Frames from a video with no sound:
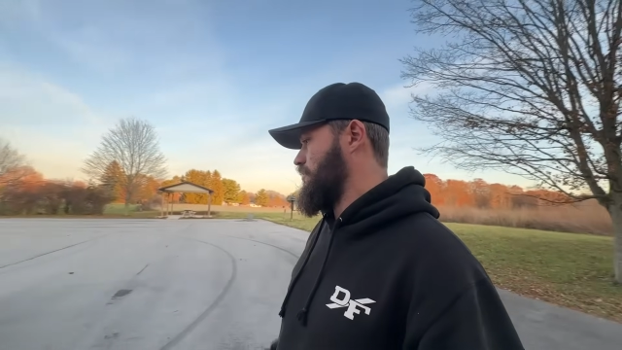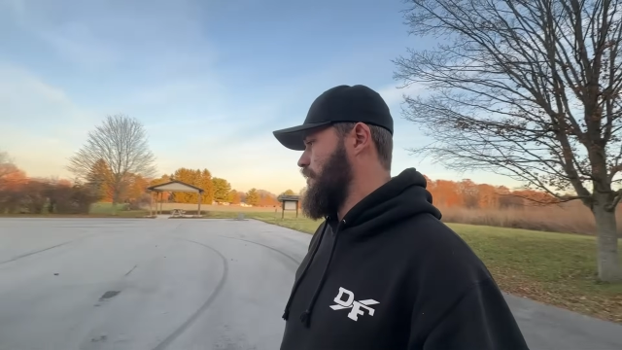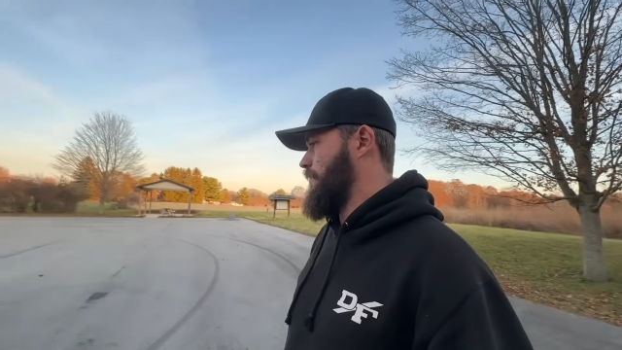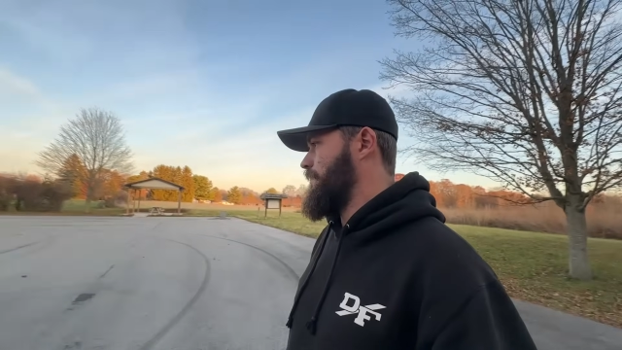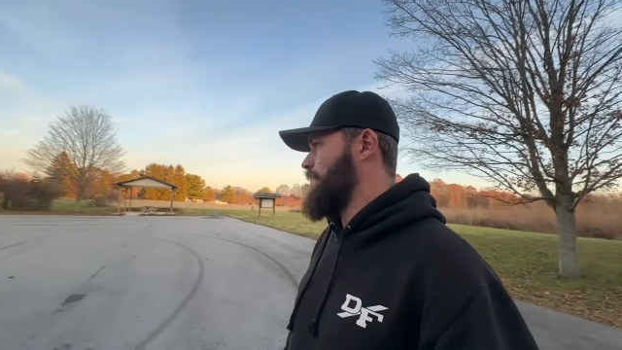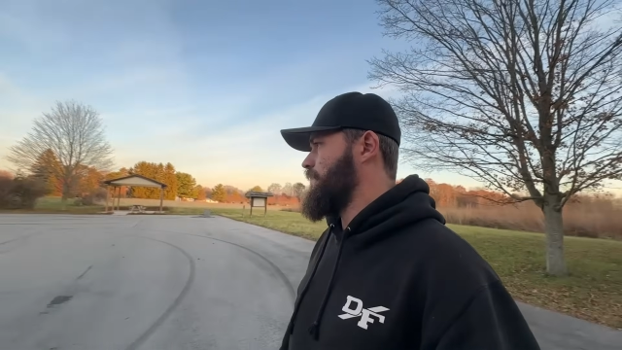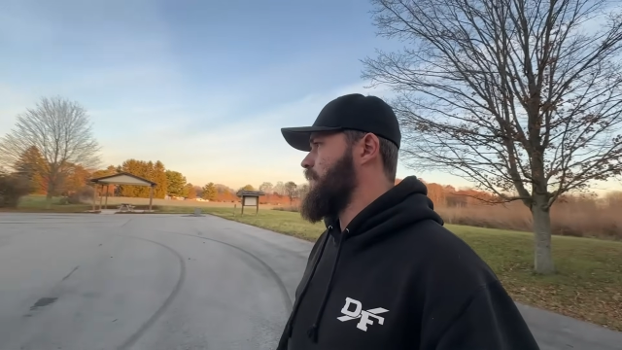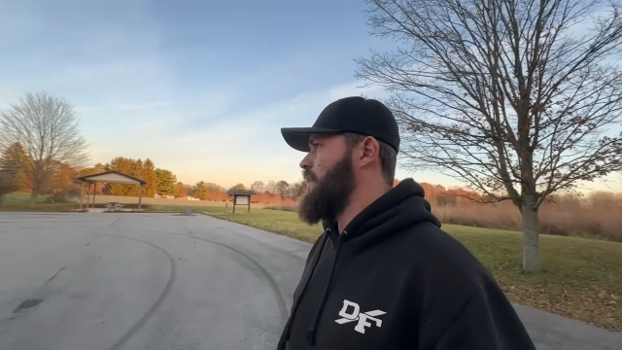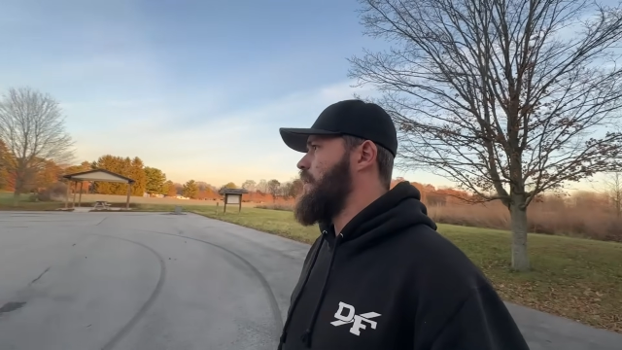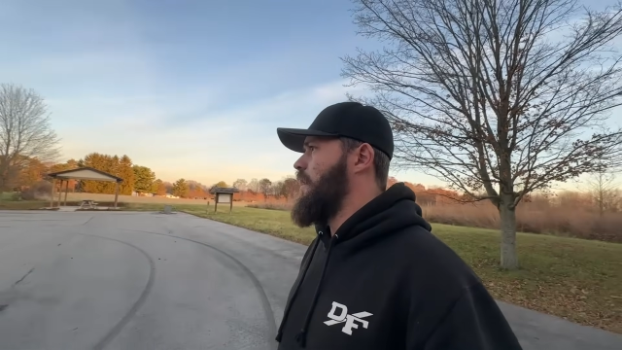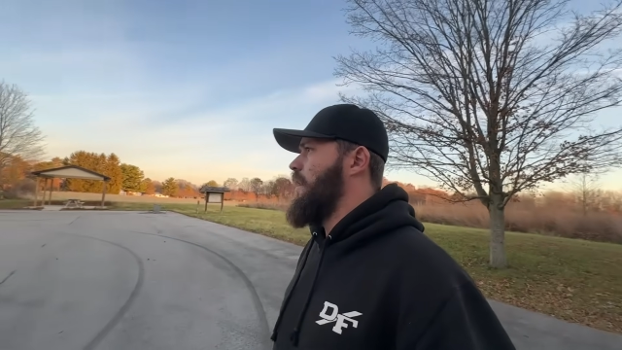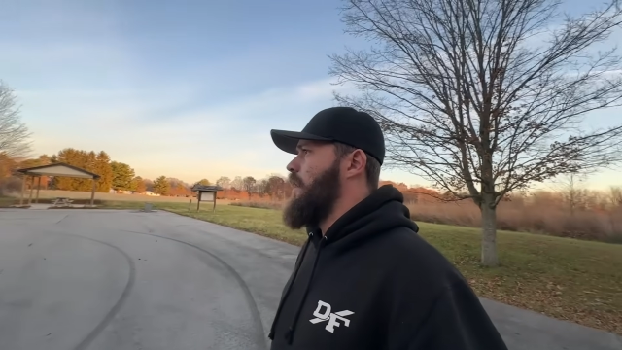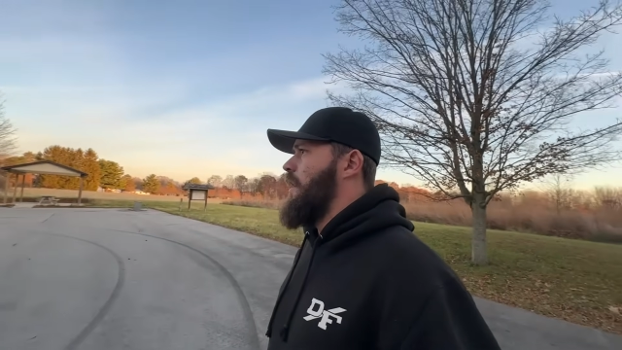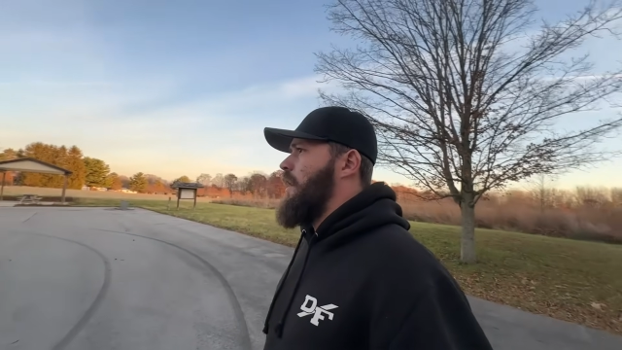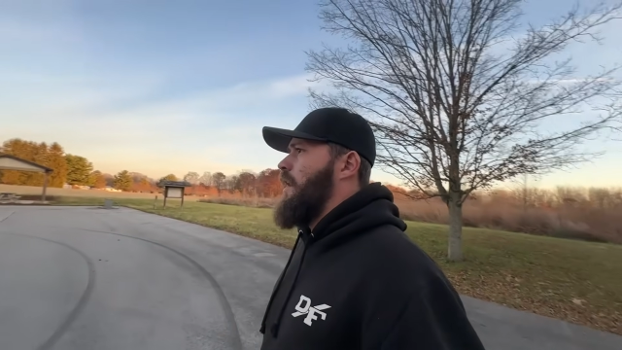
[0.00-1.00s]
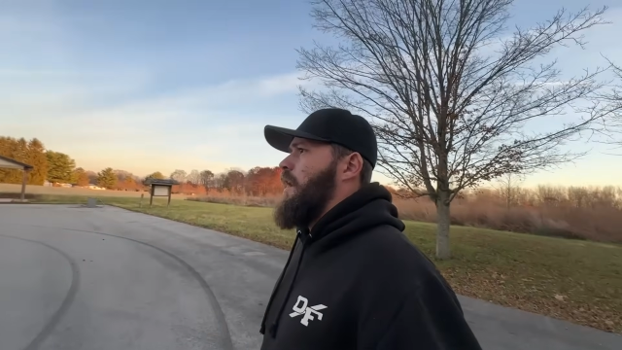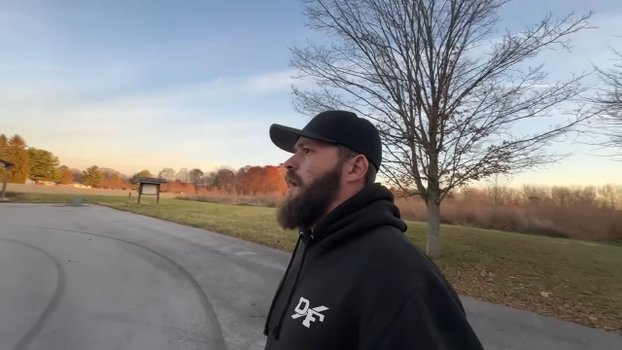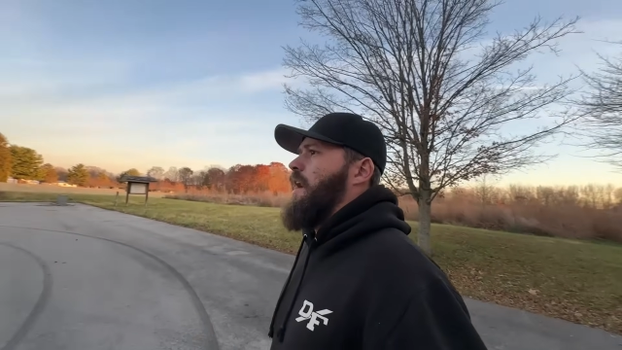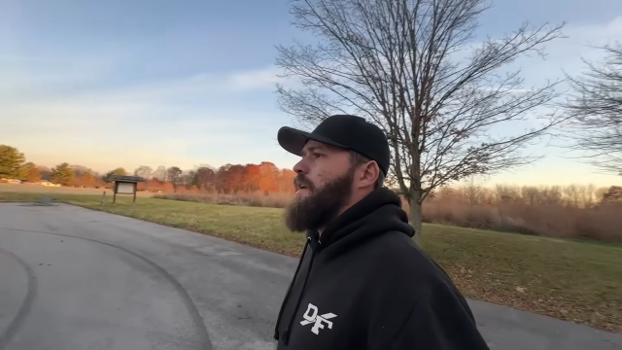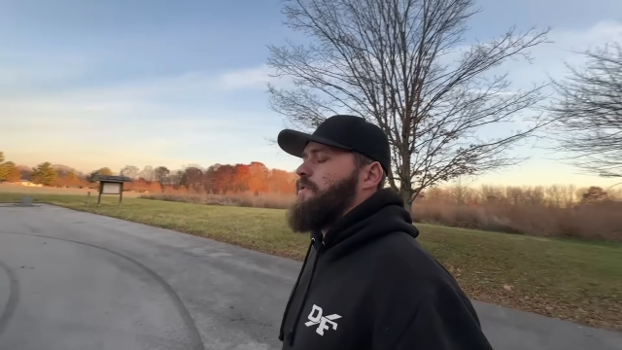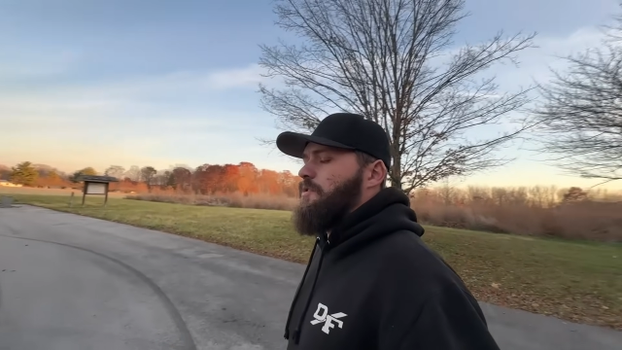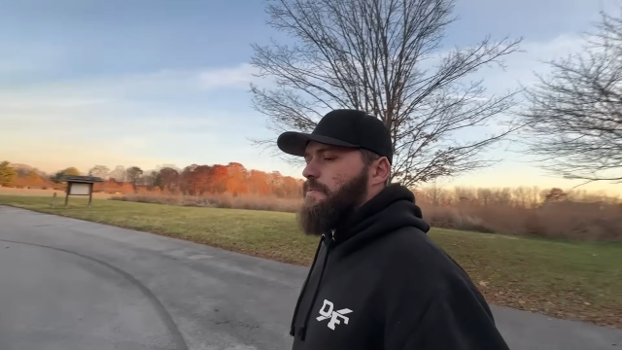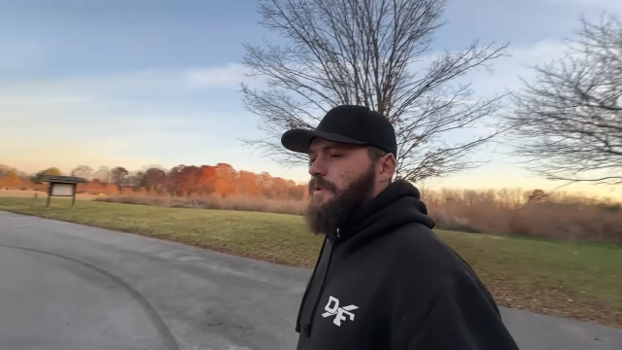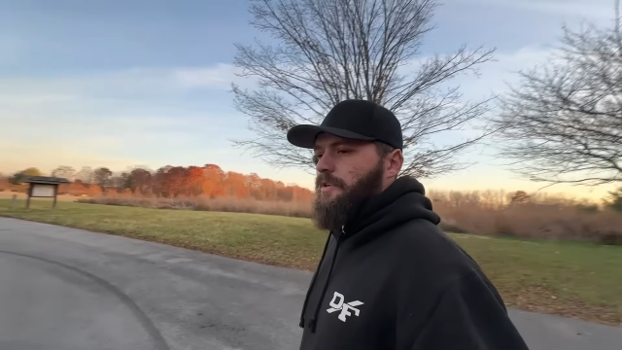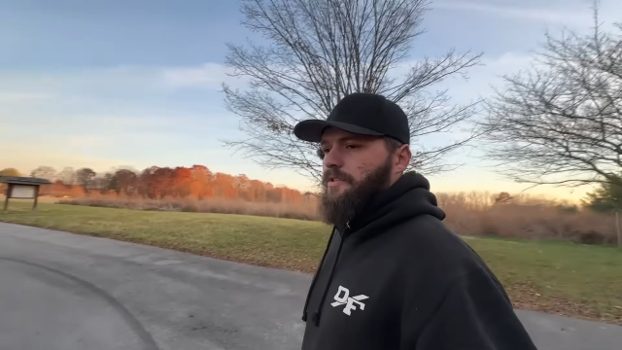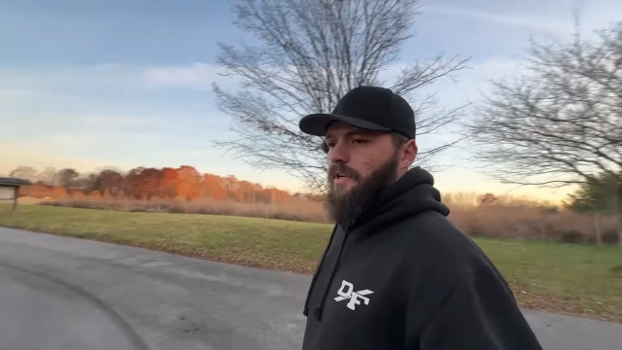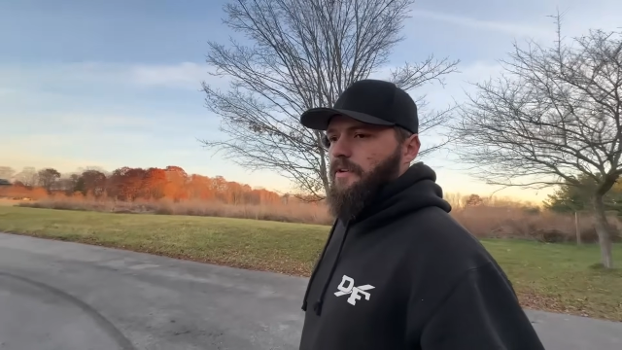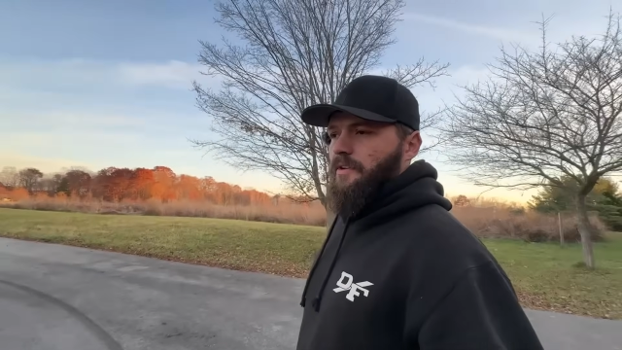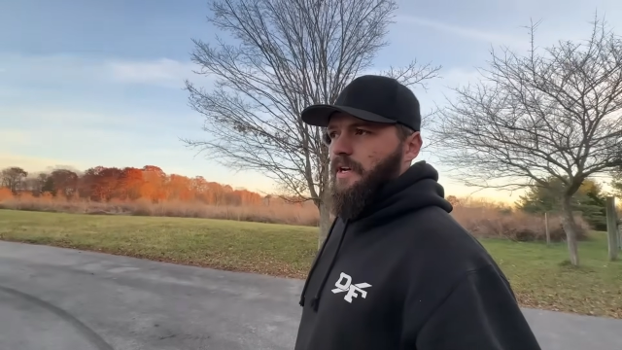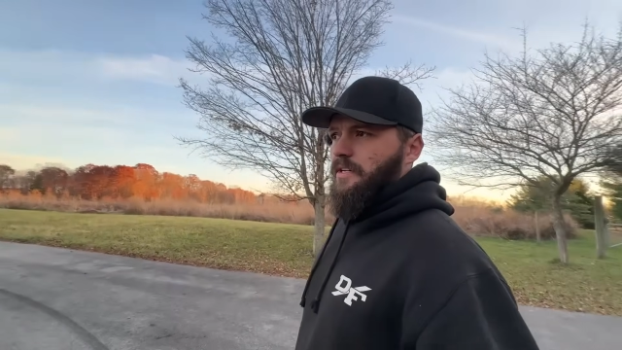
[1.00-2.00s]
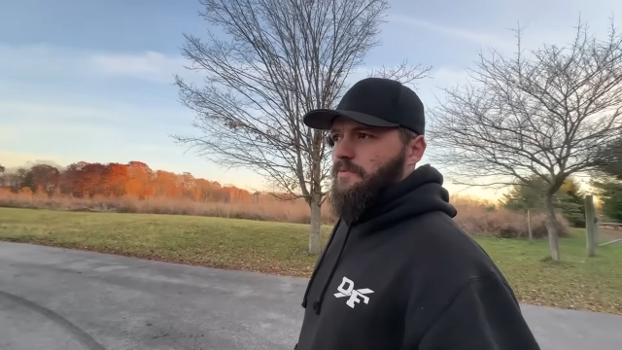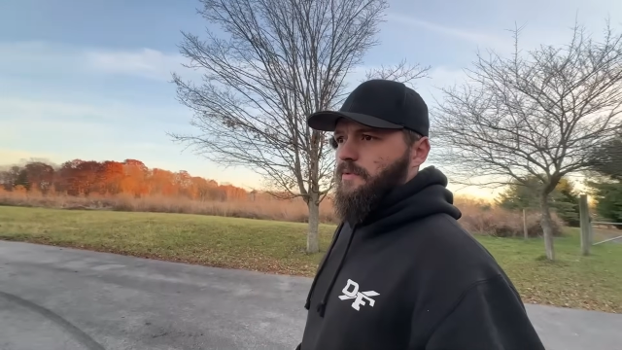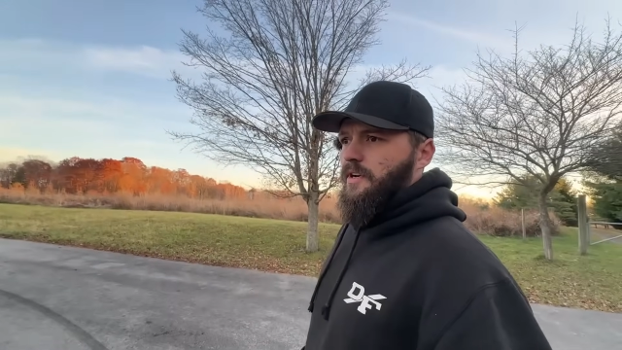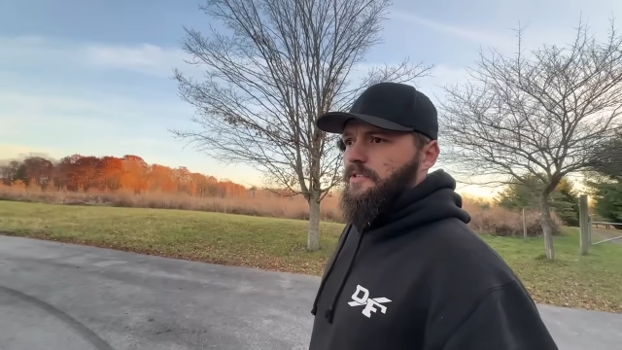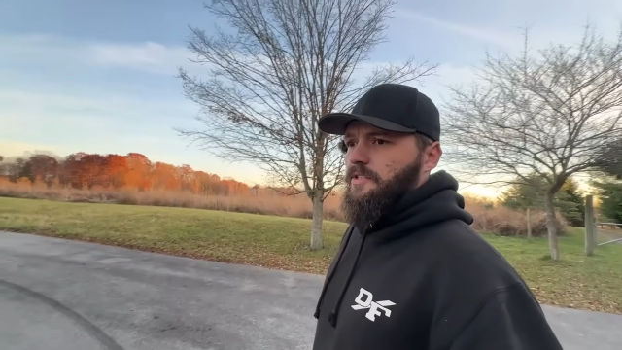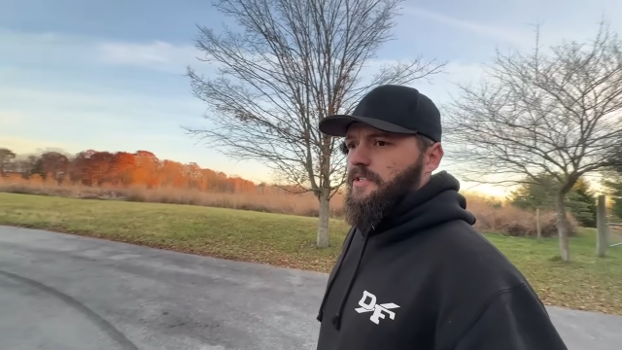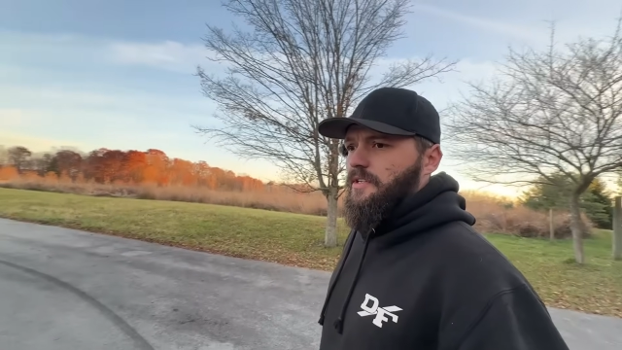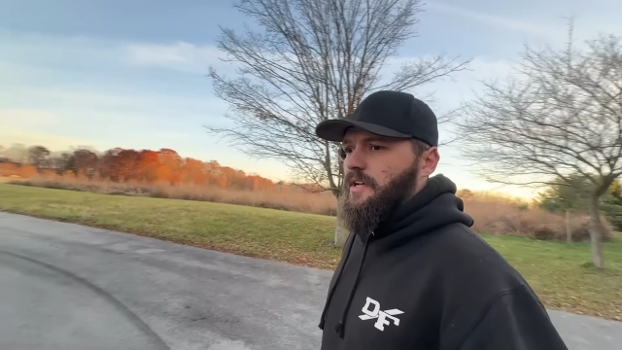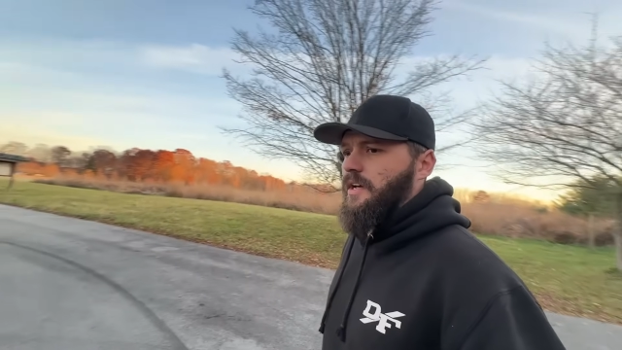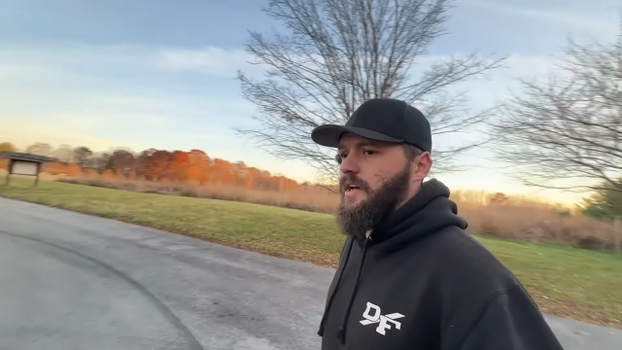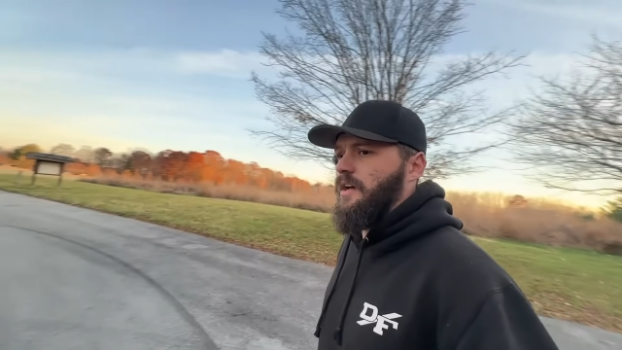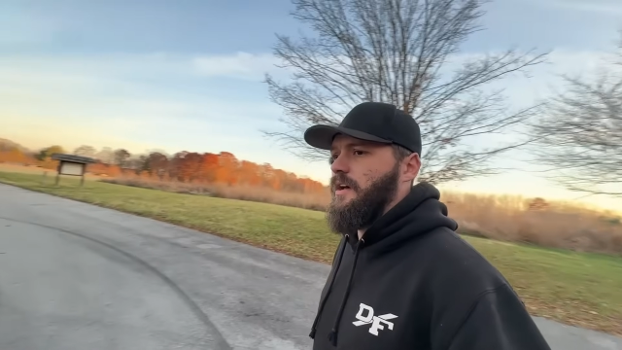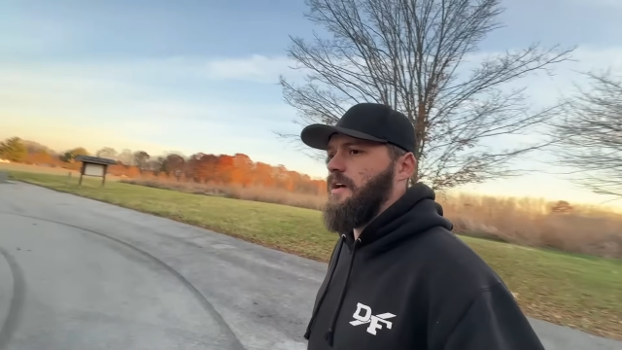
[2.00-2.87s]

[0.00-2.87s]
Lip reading: So I do appreciate you guys watching,